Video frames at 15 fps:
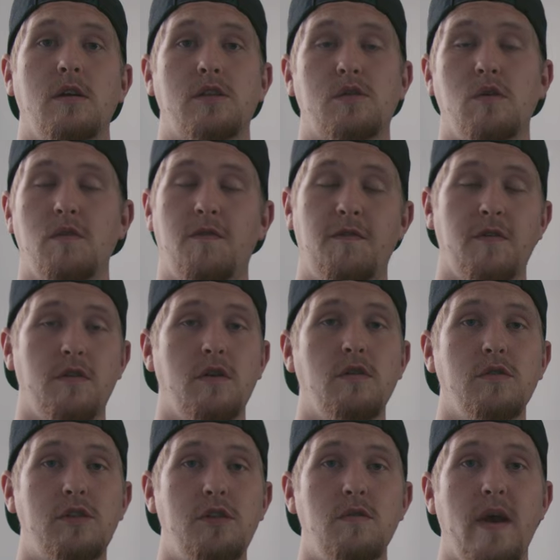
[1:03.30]
So for
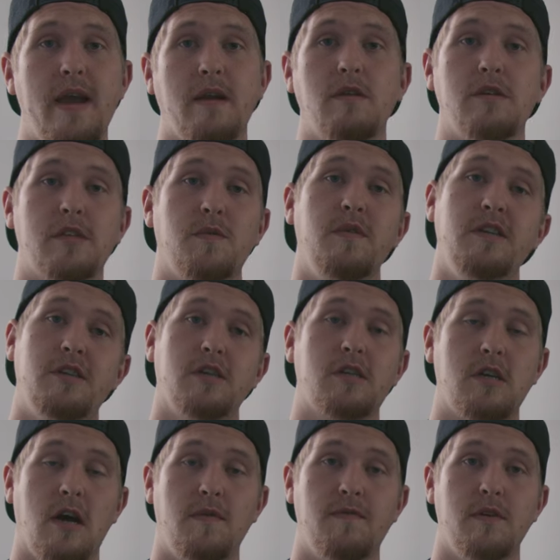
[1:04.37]
those two angles that we
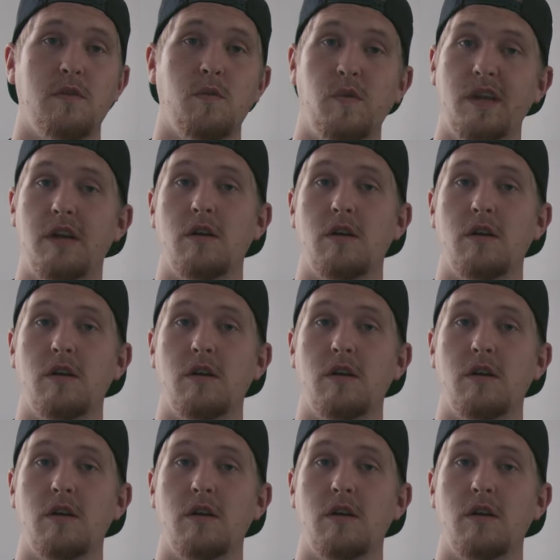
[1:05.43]
just covered, we